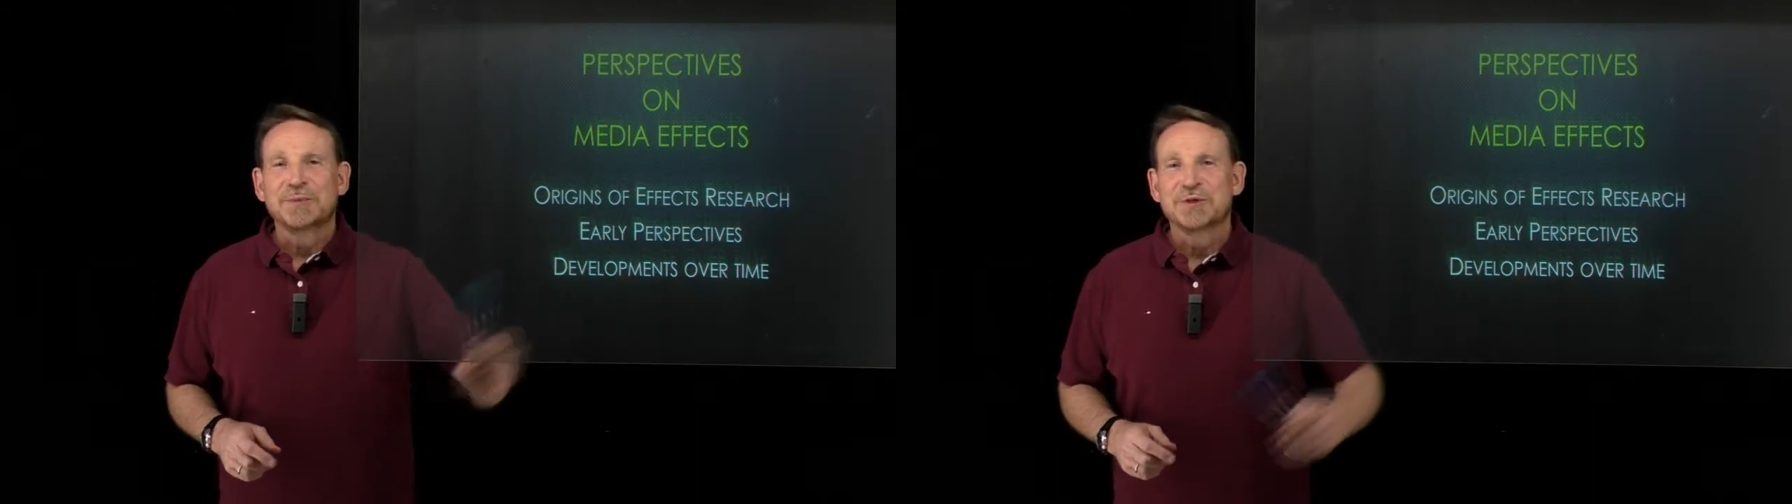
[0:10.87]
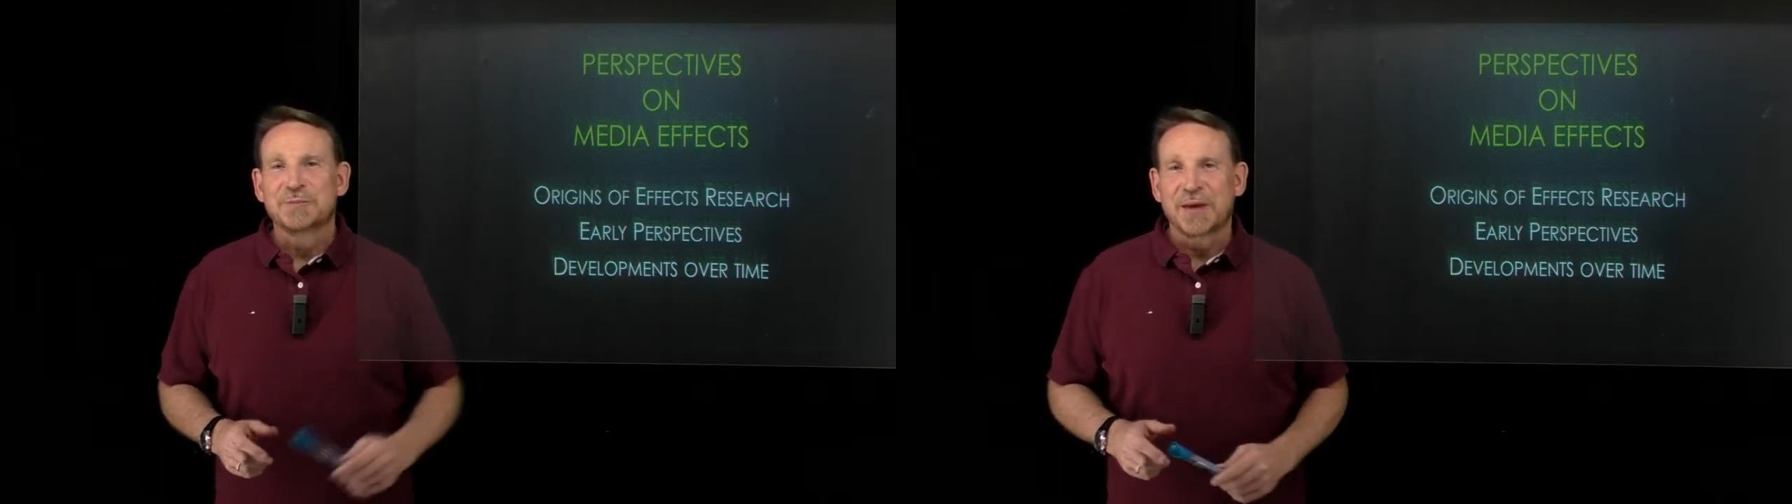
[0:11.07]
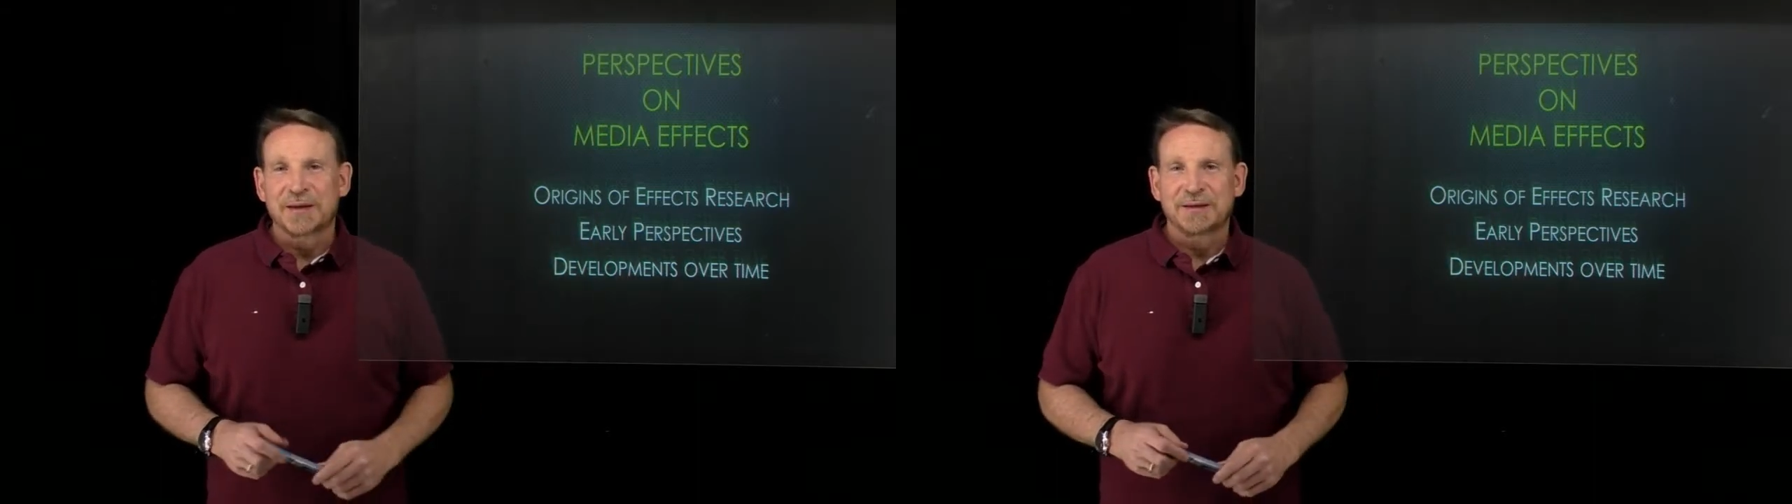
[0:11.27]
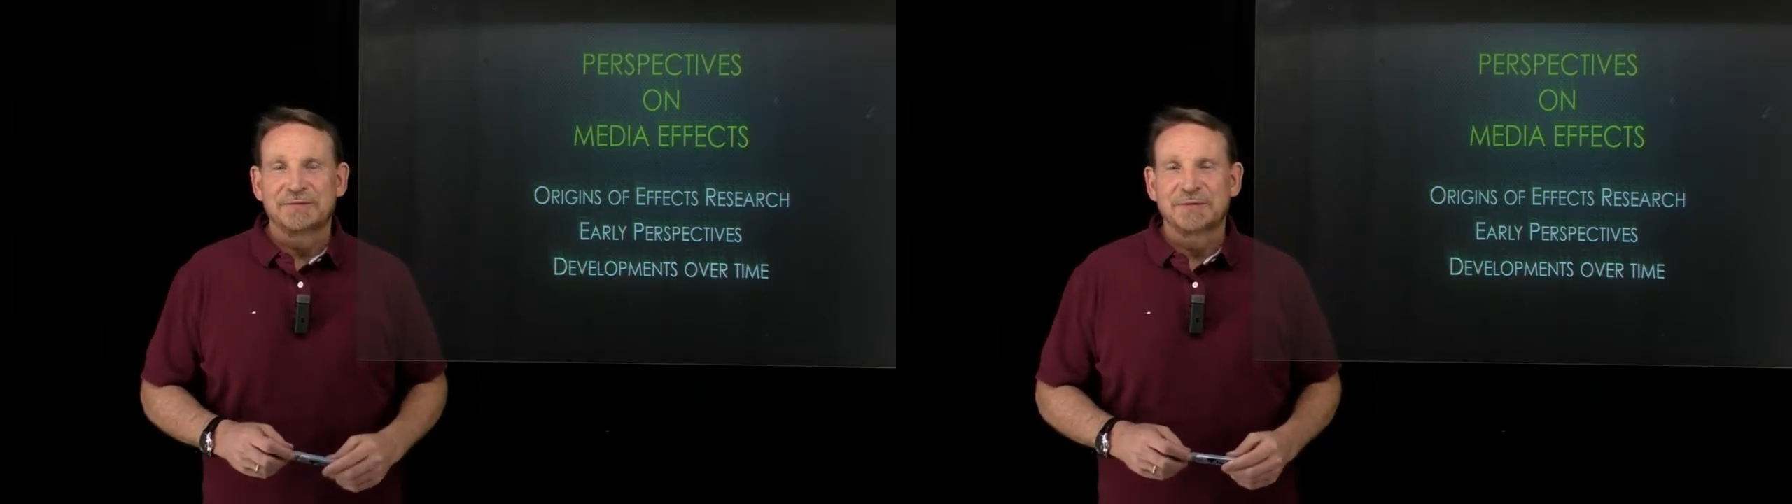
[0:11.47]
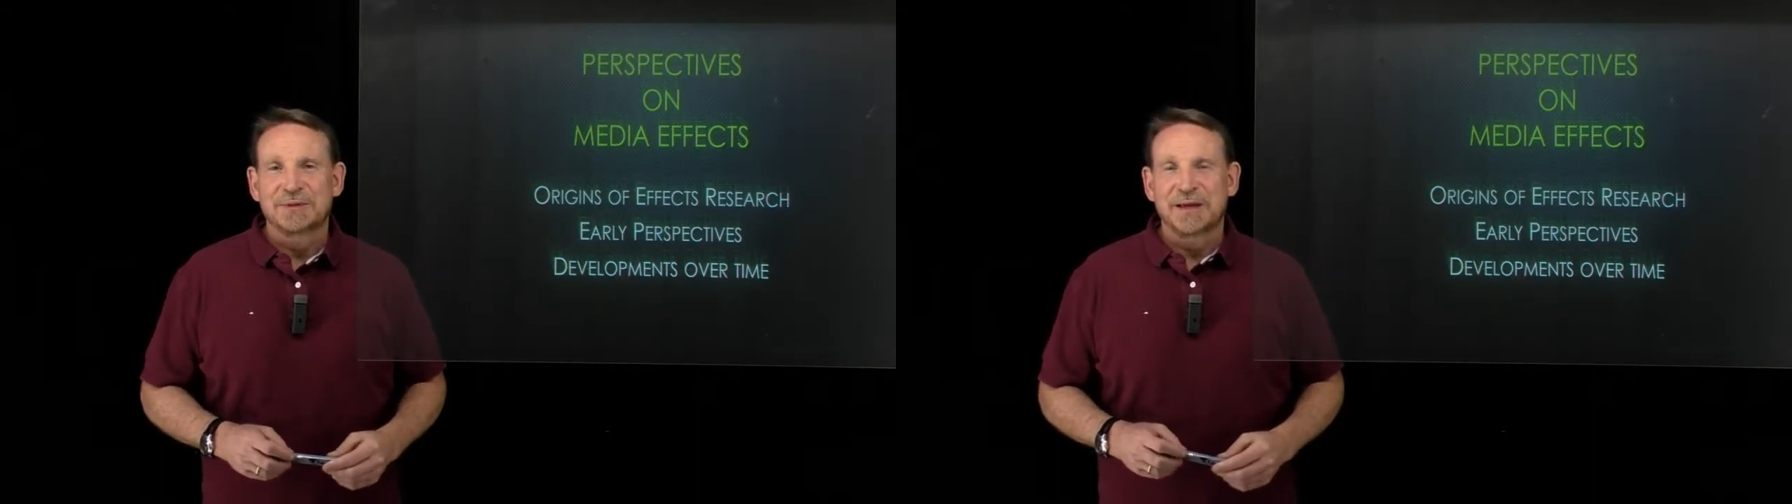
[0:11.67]

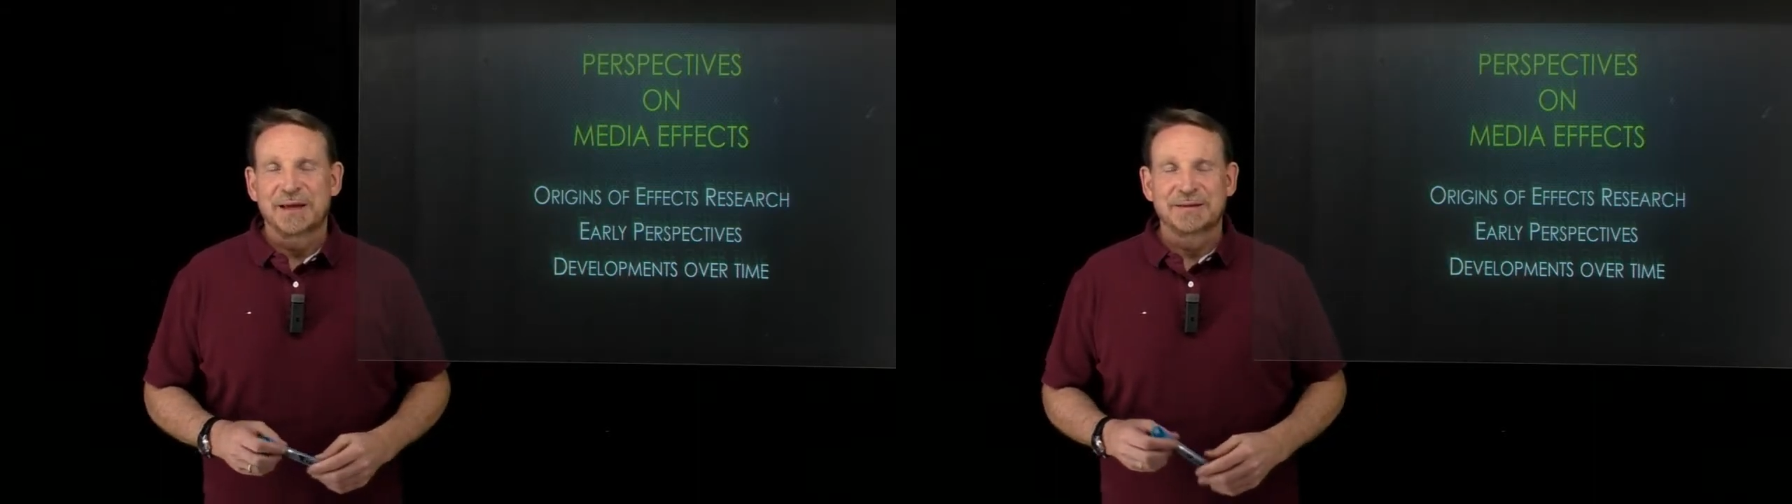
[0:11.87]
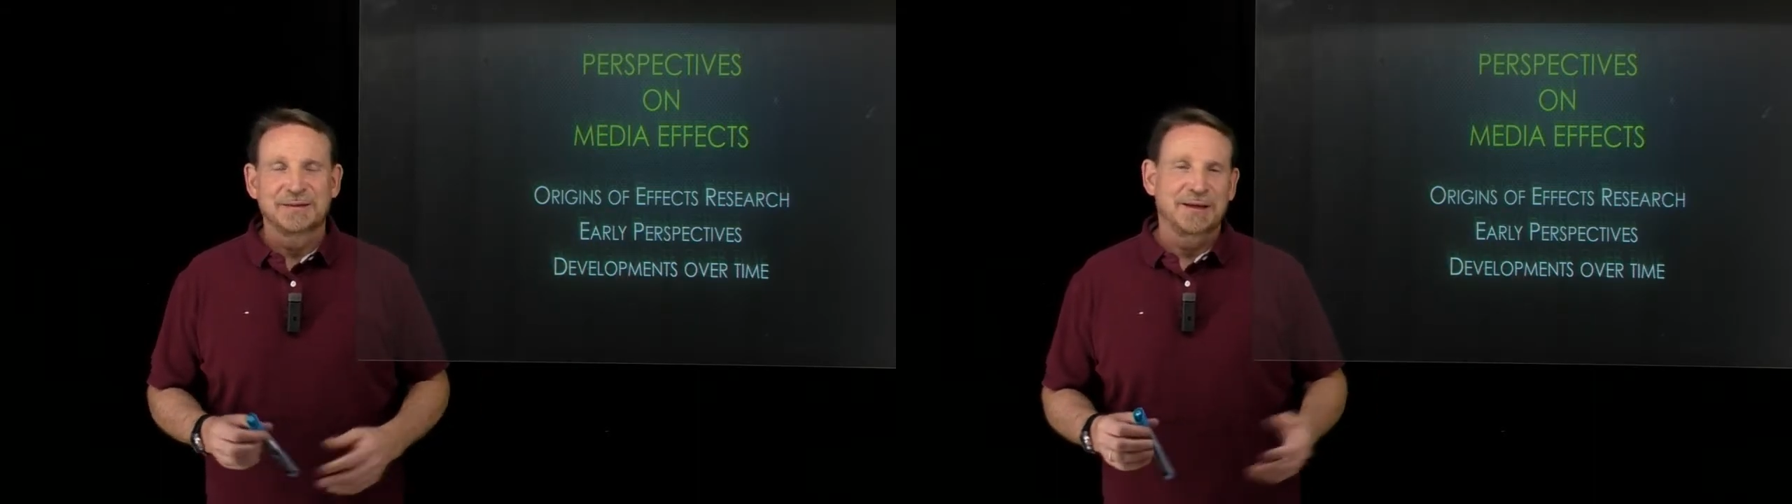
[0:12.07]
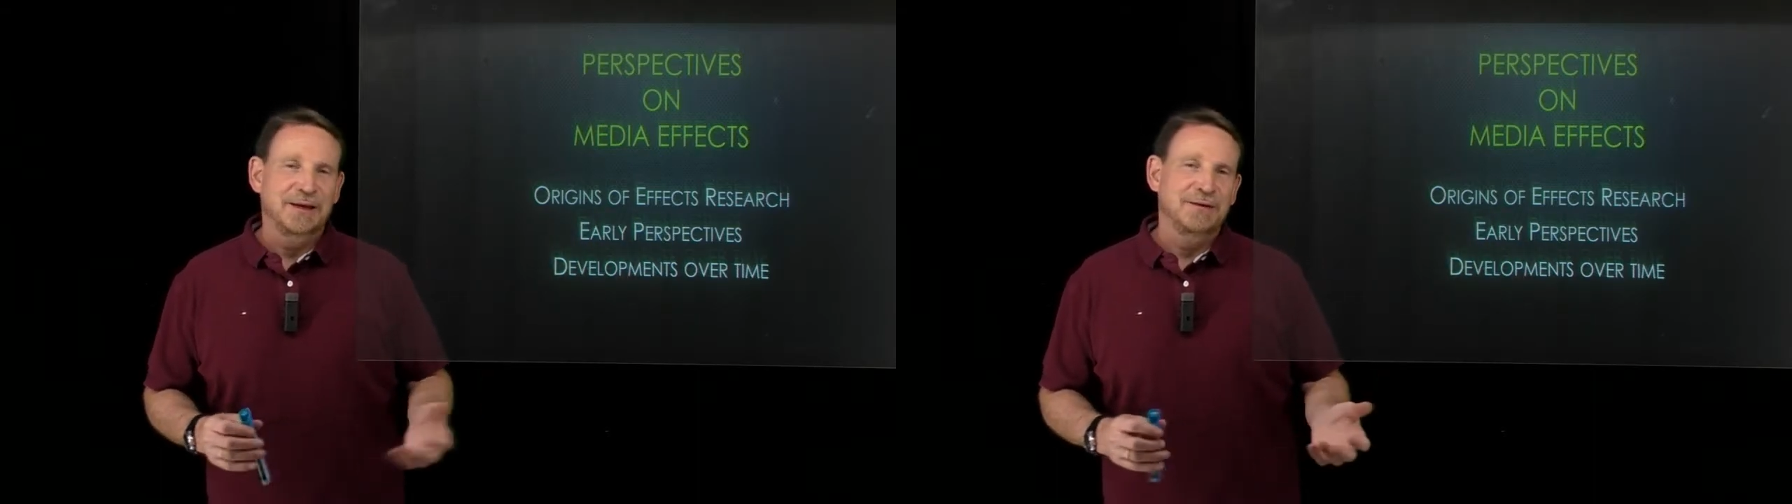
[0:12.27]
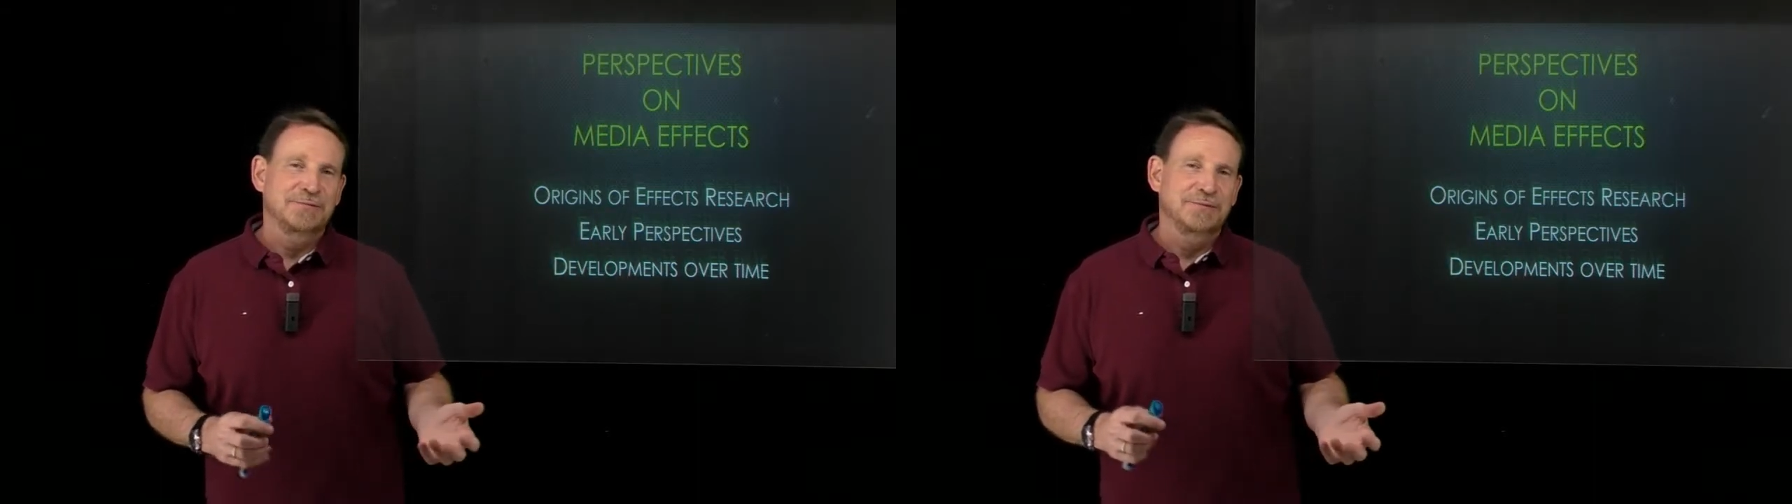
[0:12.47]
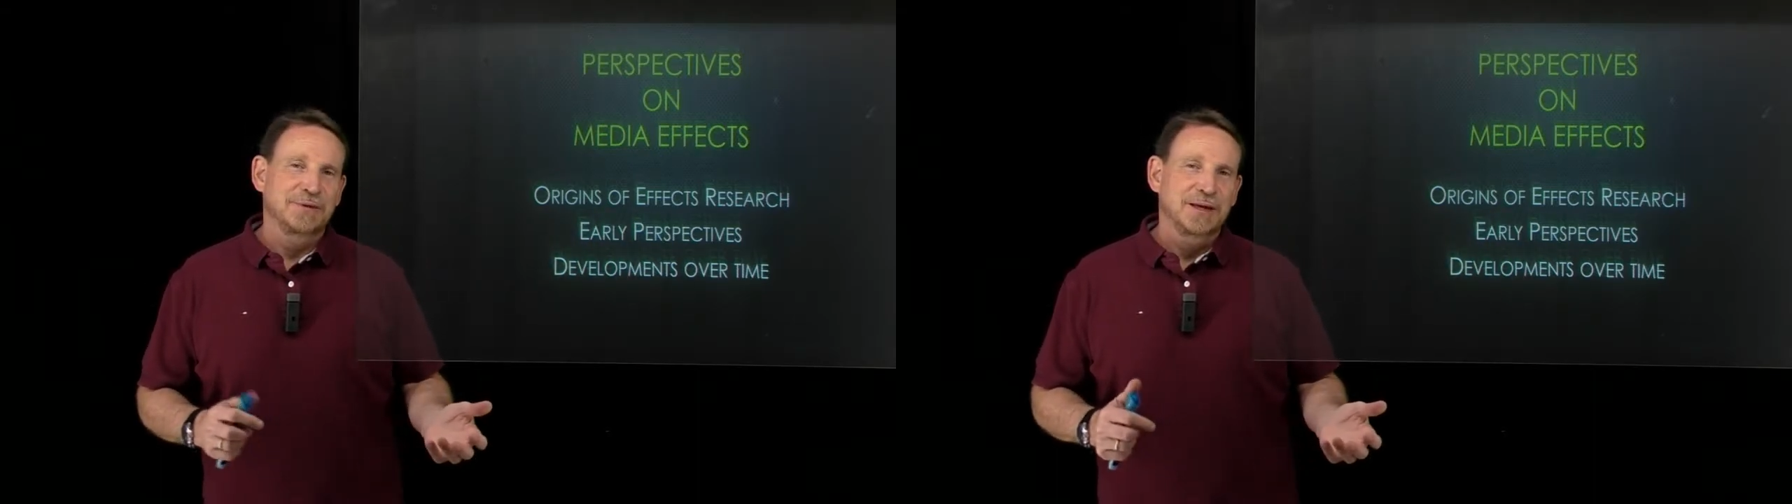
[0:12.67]
perspectives that have,